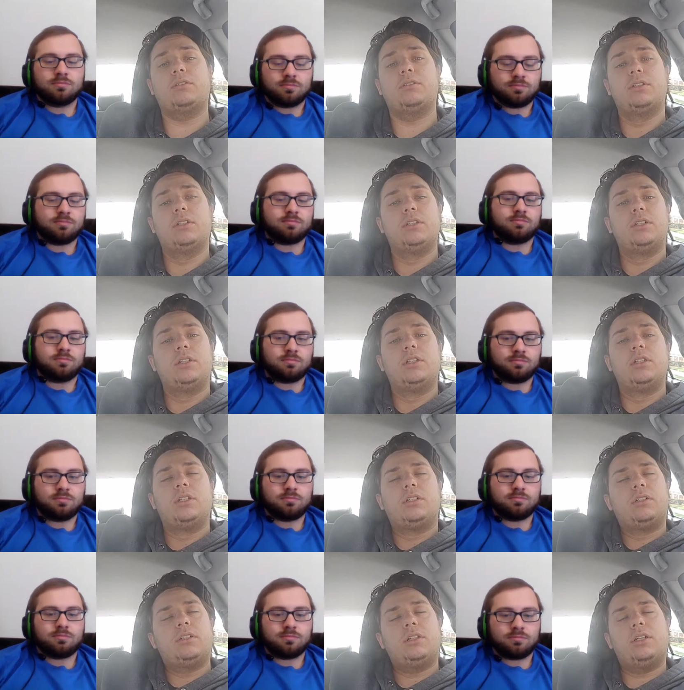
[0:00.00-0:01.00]
Speaker 1: So
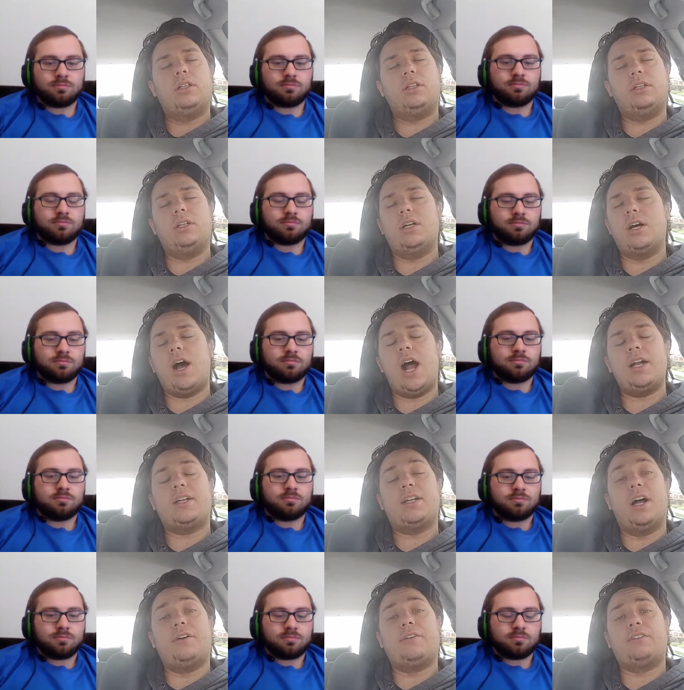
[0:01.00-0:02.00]
you
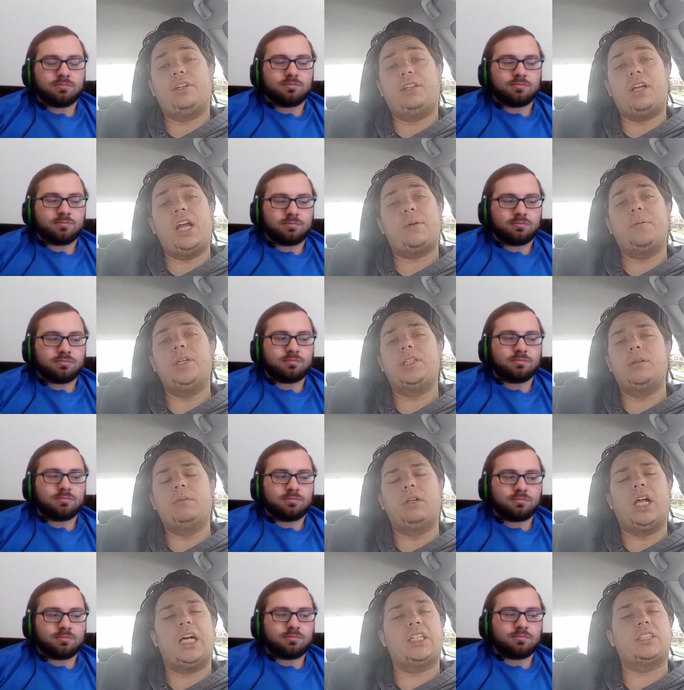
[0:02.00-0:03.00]
know, I definitely like
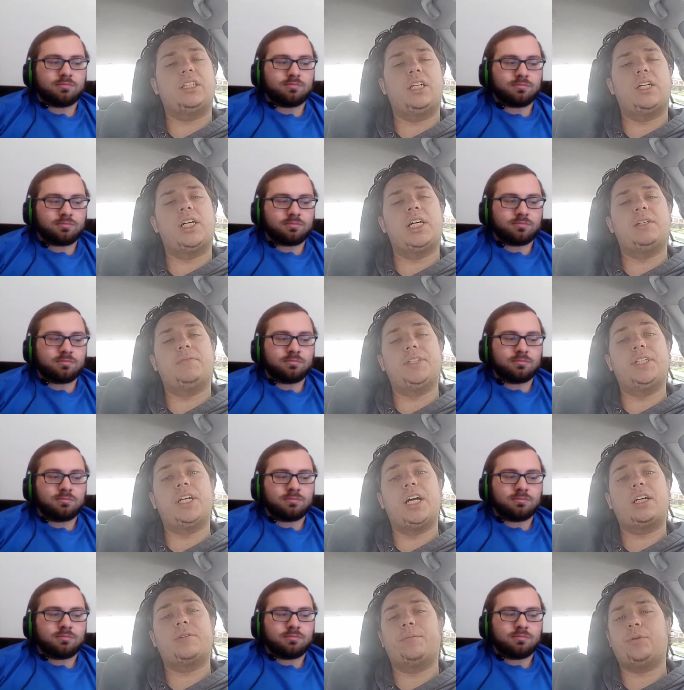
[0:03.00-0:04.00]
me some Glasnow. I
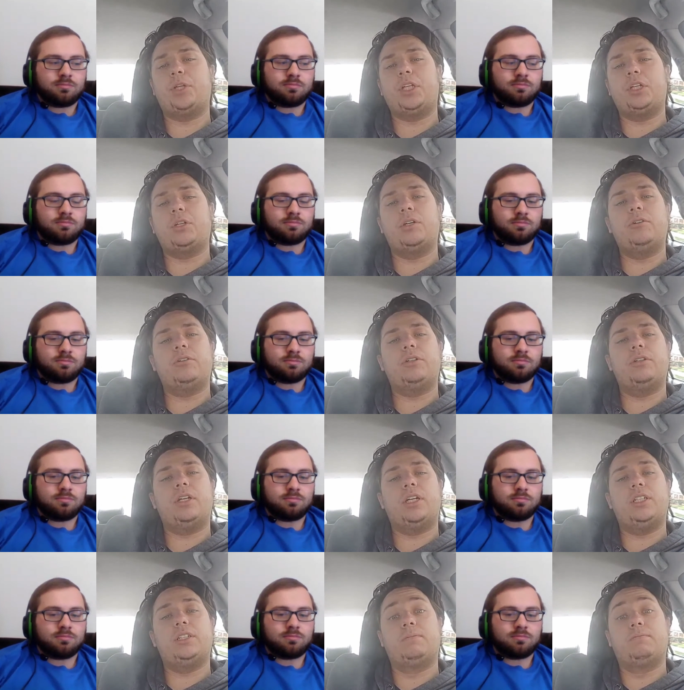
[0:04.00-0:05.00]
mean, I completely agree
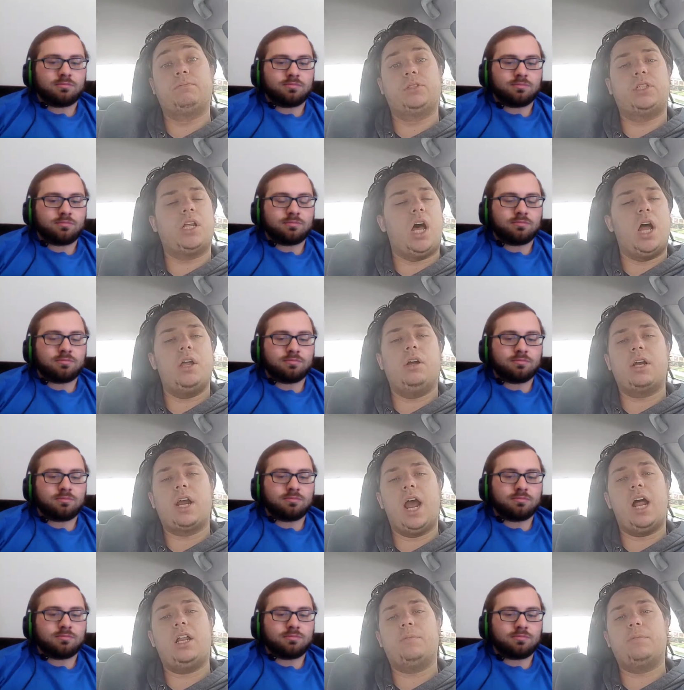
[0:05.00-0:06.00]
with you there. He's
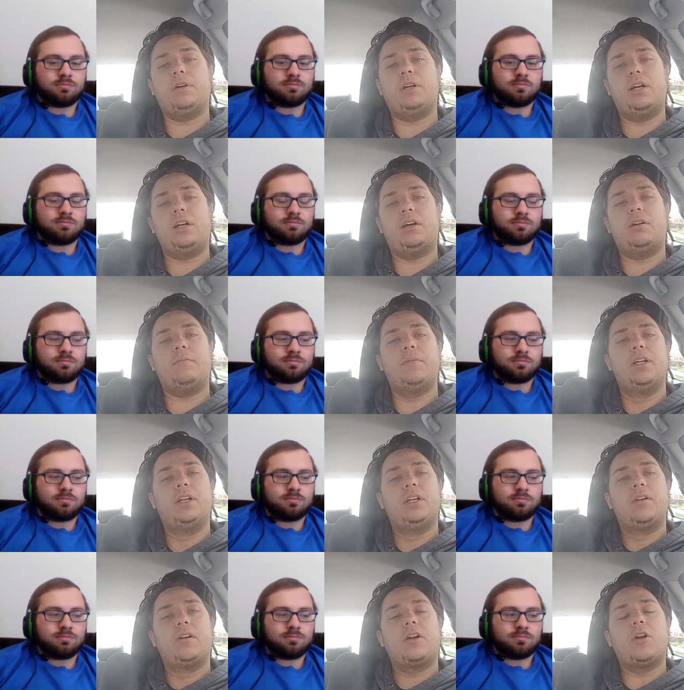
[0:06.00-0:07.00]
Cy Young caliber, and
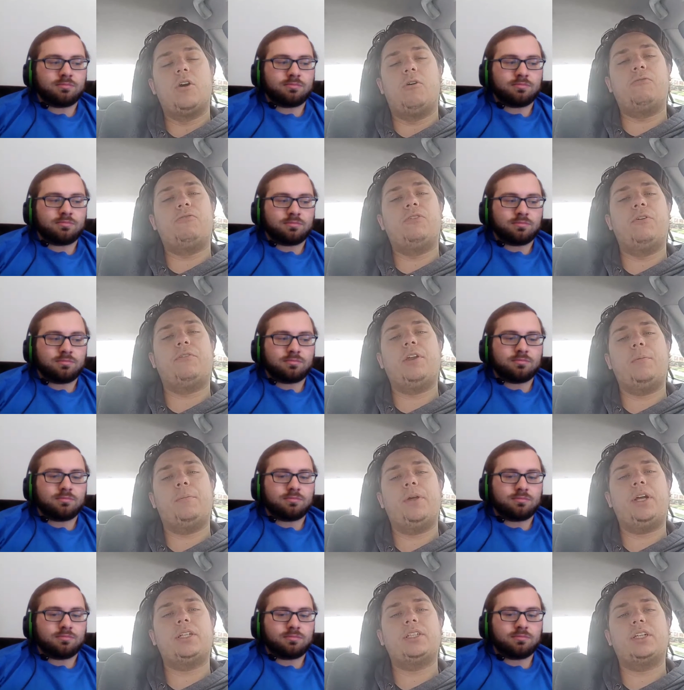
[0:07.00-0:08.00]
uh, going
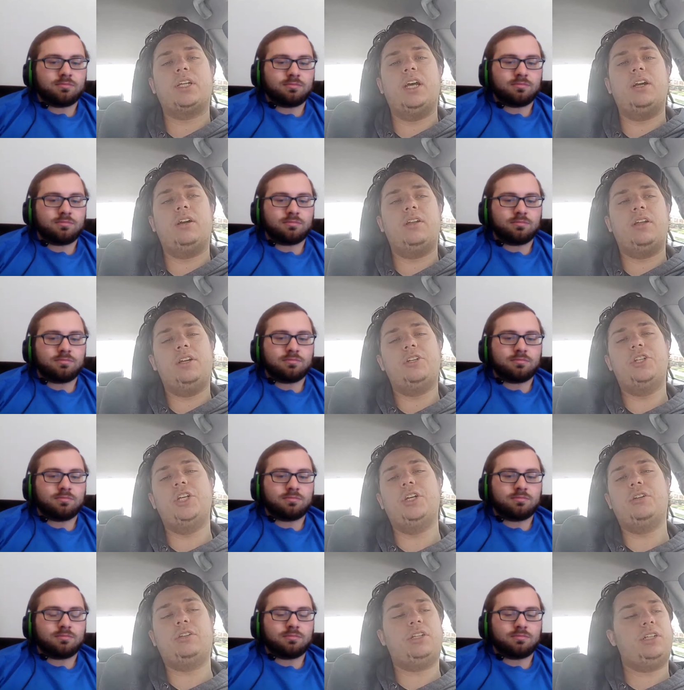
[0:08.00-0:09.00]
15 picks later
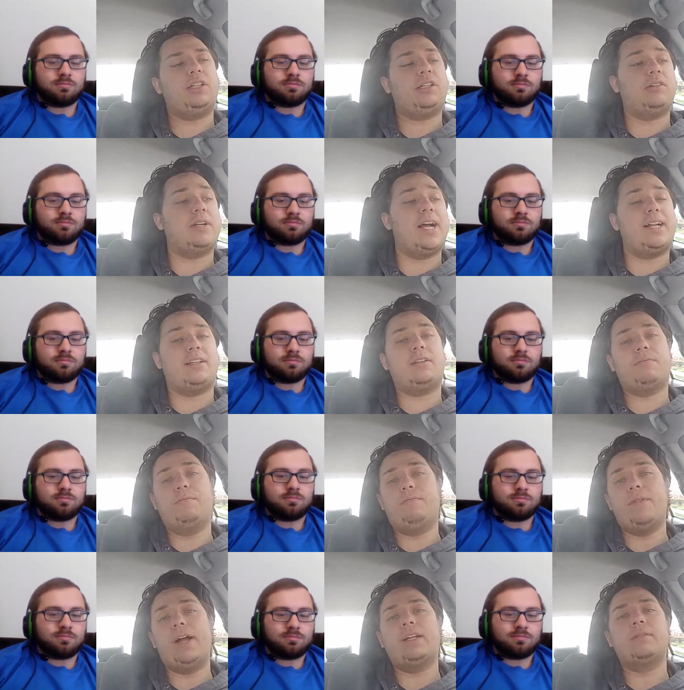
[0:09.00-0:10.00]
than Giolito.
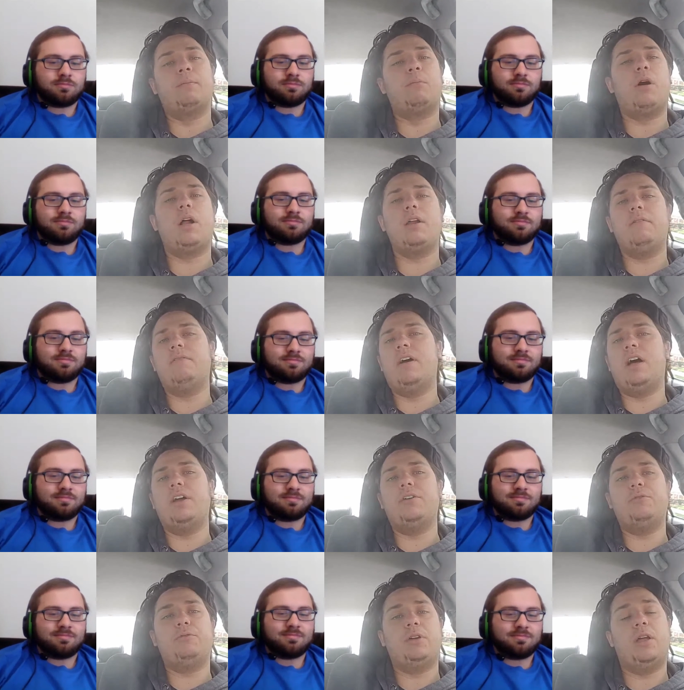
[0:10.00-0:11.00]
That's that's
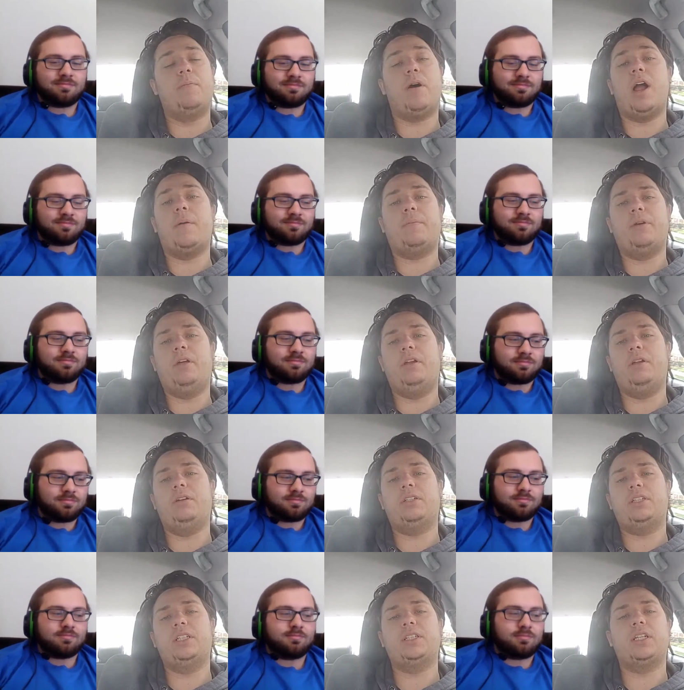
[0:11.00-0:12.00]
money value in my
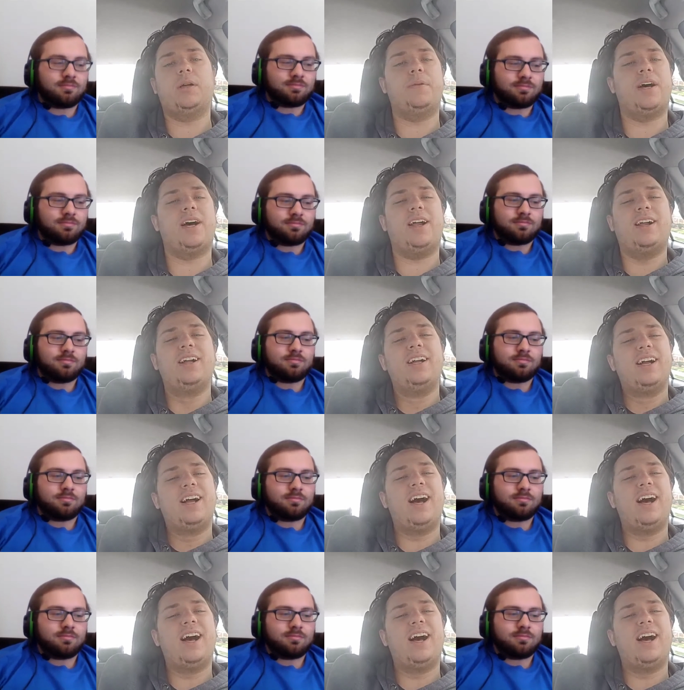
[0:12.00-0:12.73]
opinion. Since I'm not